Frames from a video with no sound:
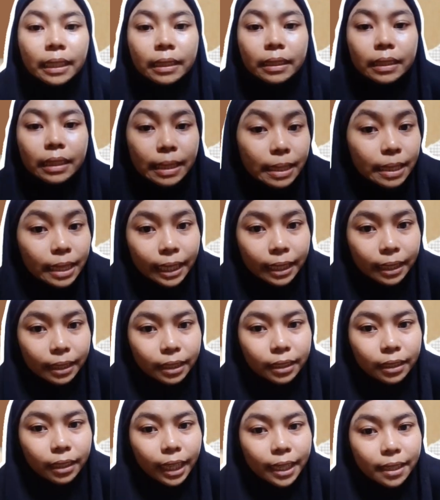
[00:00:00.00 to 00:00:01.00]
The
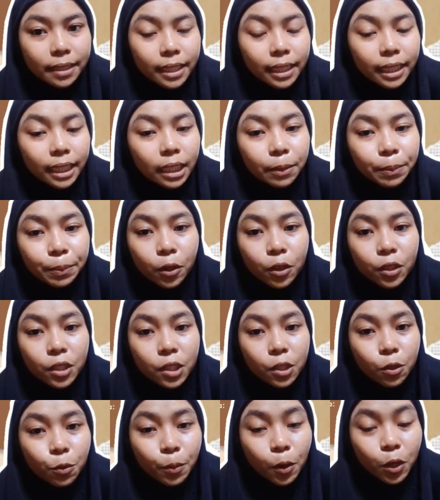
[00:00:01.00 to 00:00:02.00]
second lexical
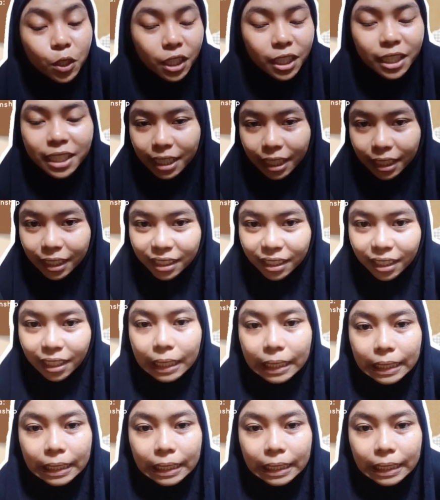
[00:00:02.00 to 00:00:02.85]
presupposition,